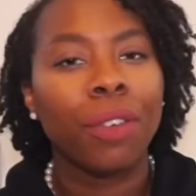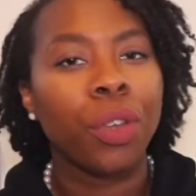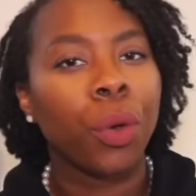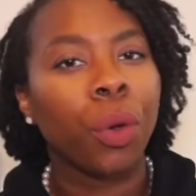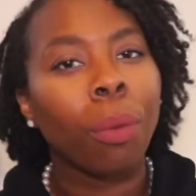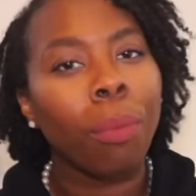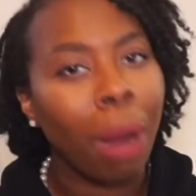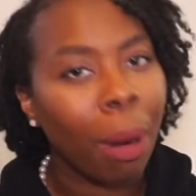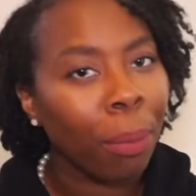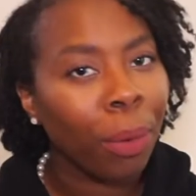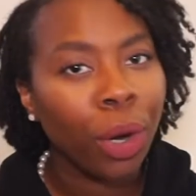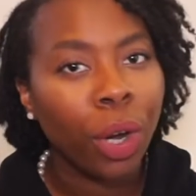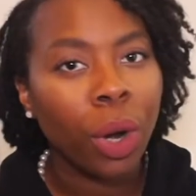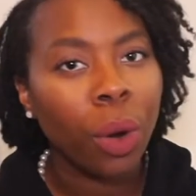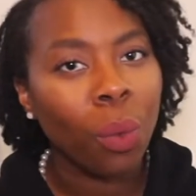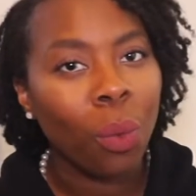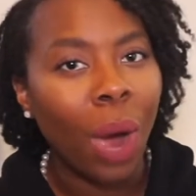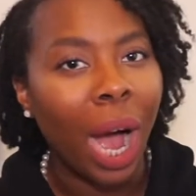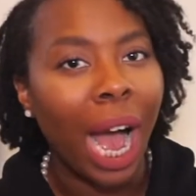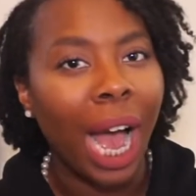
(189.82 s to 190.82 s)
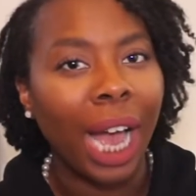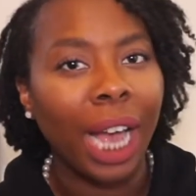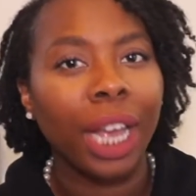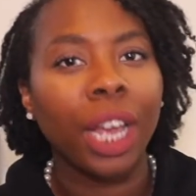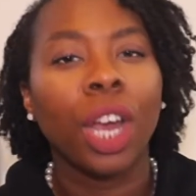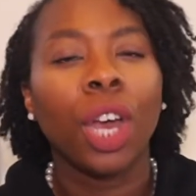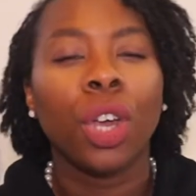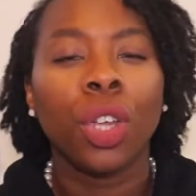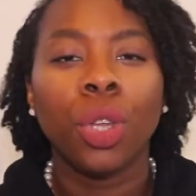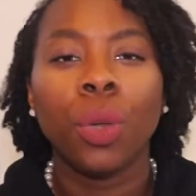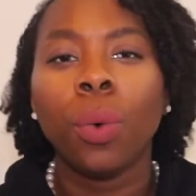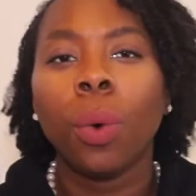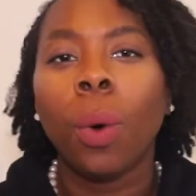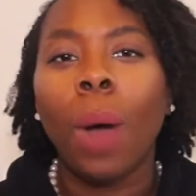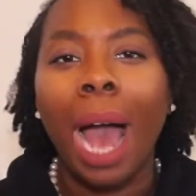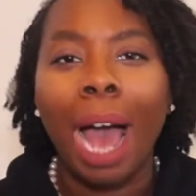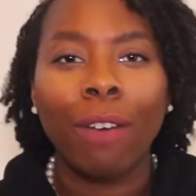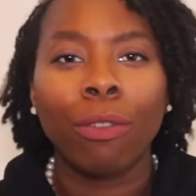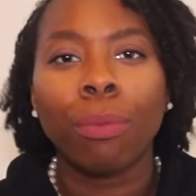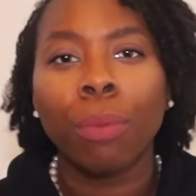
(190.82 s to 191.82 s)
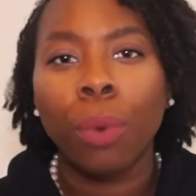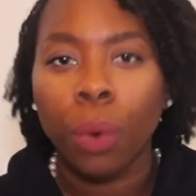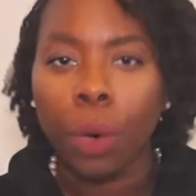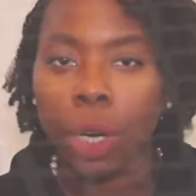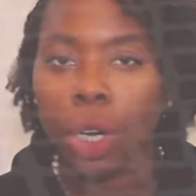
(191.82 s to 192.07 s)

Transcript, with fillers: you remember your why, you will have more